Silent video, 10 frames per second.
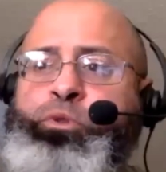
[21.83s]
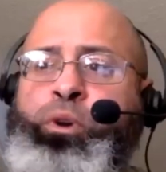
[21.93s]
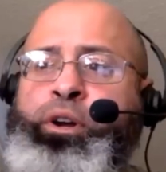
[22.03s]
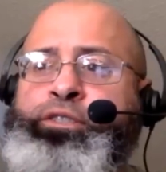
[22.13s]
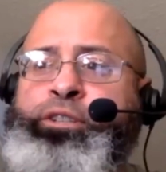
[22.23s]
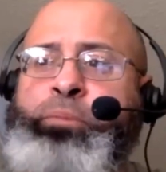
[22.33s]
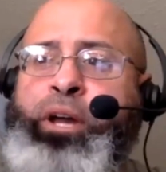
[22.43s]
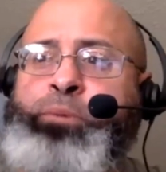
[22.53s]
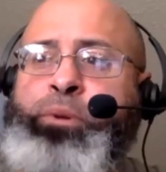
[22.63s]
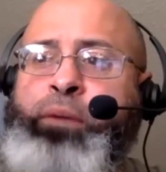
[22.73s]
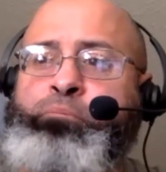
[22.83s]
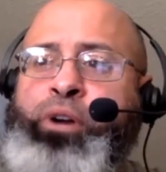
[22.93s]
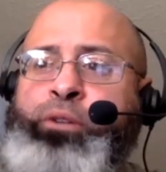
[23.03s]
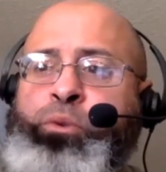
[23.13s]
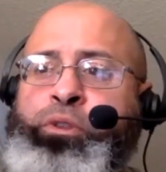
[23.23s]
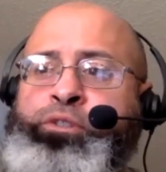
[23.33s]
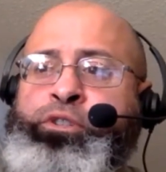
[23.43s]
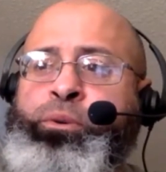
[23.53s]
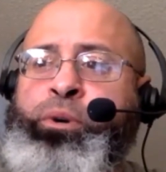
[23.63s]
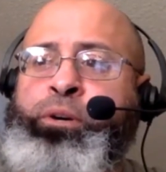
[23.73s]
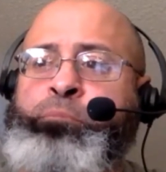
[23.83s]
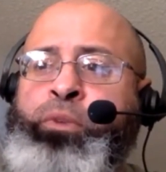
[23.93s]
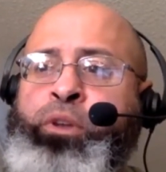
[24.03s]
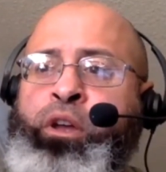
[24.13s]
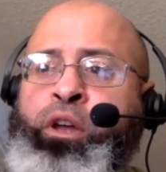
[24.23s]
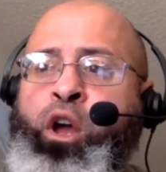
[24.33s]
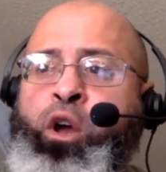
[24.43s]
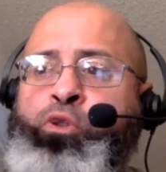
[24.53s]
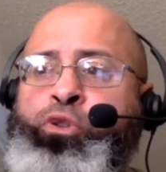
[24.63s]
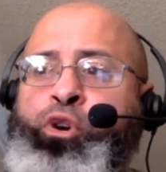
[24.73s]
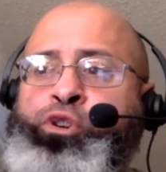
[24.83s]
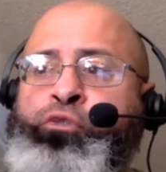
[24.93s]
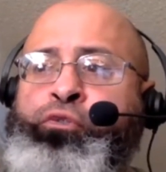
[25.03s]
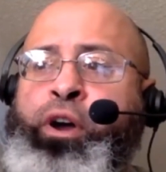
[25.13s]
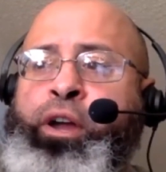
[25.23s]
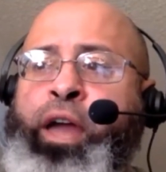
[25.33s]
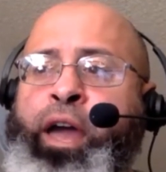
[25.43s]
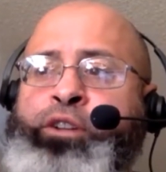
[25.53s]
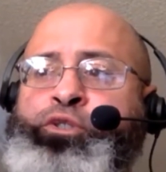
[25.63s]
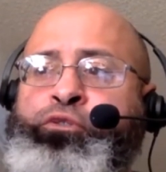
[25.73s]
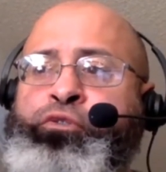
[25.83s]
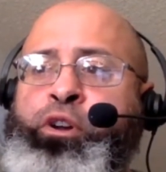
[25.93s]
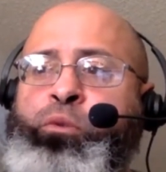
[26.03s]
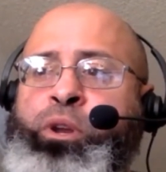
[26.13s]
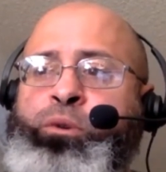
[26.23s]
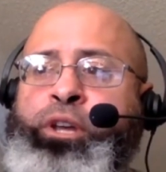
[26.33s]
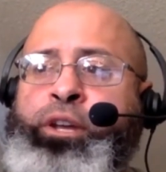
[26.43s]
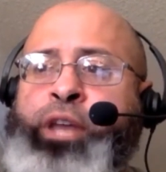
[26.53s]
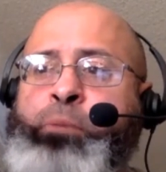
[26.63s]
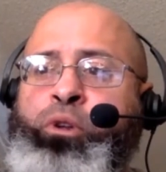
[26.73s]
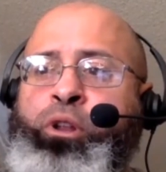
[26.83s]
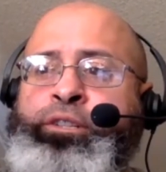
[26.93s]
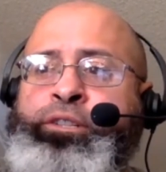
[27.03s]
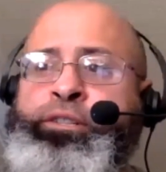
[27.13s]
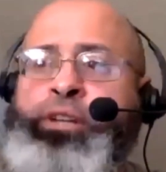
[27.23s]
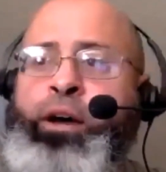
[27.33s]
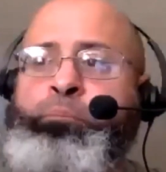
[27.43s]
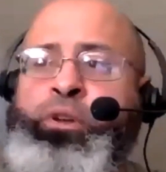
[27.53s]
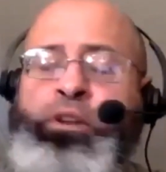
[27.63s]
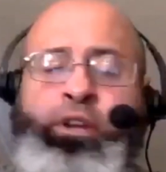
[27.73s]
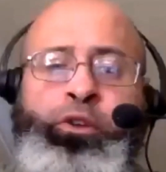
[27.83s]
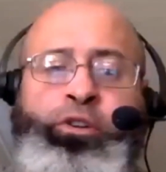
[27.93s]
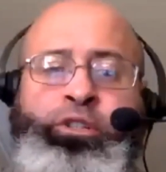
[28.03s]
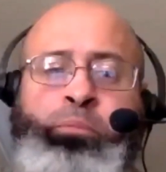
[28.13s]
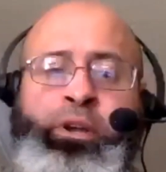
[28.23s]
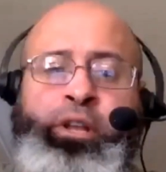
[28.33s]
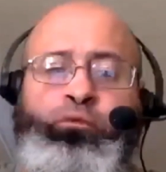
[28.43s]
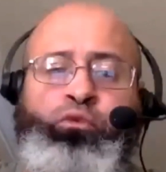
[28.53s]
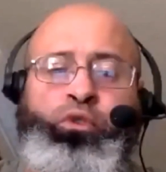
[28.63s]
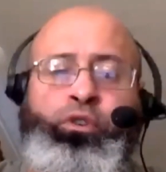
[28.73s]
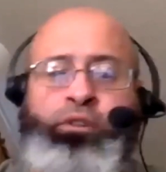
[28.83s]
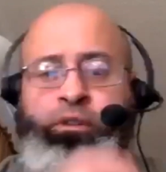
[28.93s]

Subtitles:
weird. Sometimes I get problems with it, too. During your fight, how'd you feel when it was, like, temporarily stopped? Can you explain that rule?